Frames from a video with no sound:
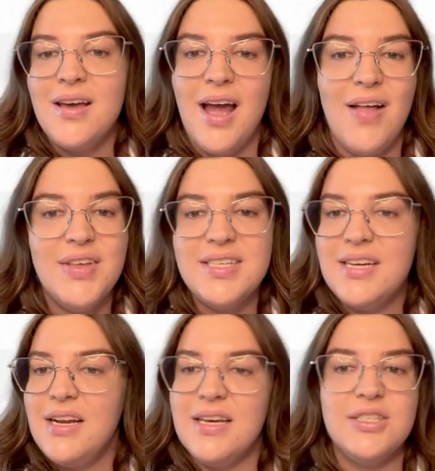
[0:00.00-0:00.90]
And this
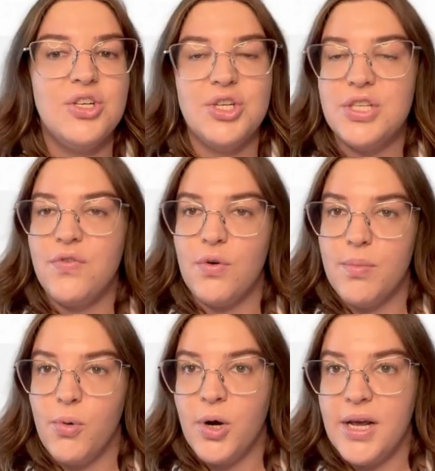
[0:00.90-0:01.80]
data isn't just for
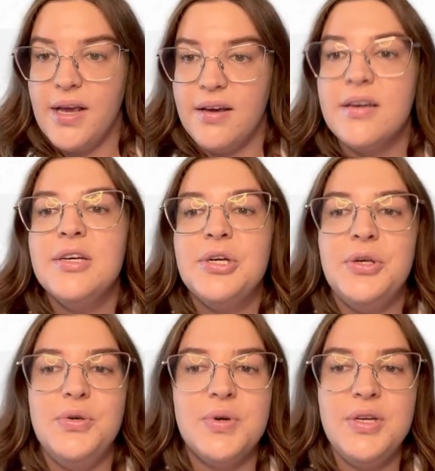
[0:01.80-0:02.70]
reporting.
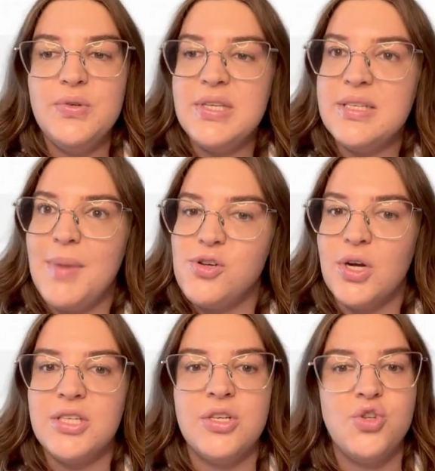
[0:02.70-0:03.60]
You can use these
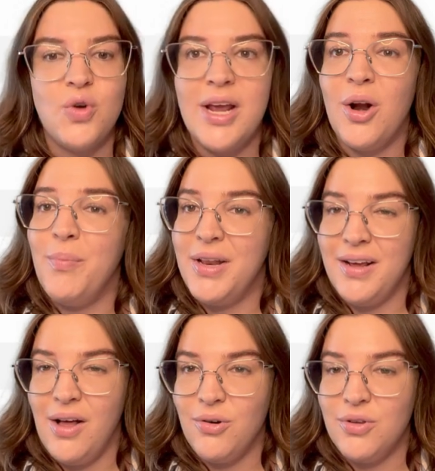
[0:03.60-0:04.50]
metrics to train our bidding
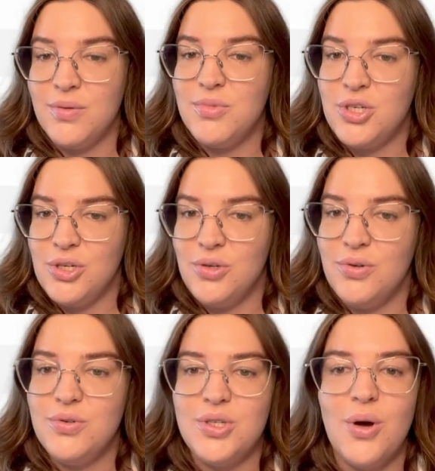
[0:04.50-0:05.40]
algorithms
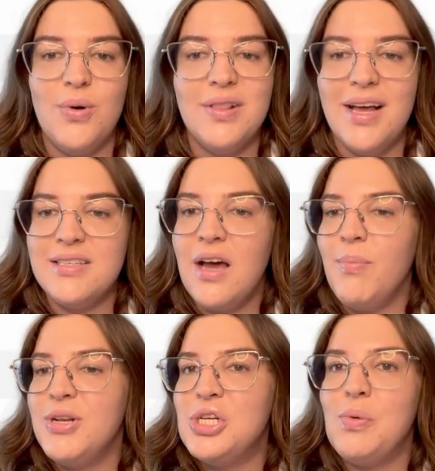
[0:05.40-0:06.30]
too. So let's
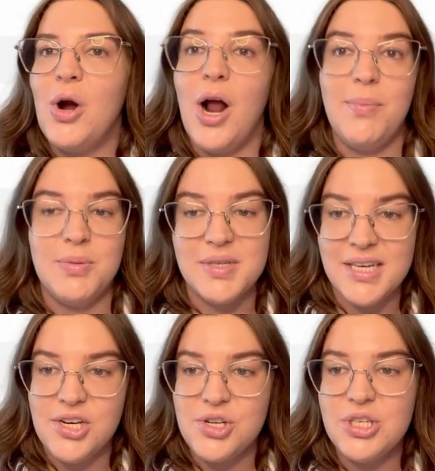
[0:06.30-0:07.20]
hop into our optimization